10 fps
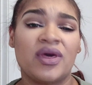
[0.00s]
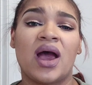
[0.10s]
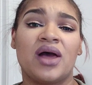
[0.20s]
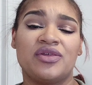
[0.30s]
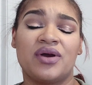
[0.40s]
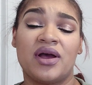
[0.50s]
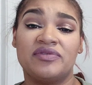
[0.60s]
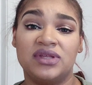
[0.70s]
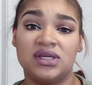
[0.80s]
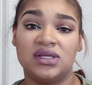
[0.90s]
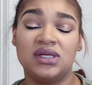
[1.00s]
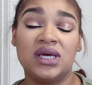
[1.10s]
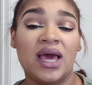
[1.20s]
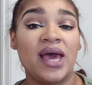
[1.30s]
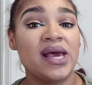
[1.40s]
They either have
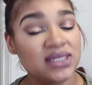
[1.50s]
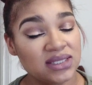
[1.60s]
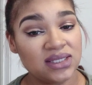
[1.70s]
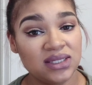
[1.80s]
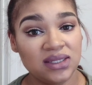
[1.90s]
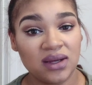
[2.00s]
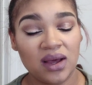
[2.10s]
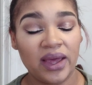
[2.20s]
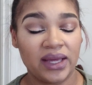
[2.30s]
the HESI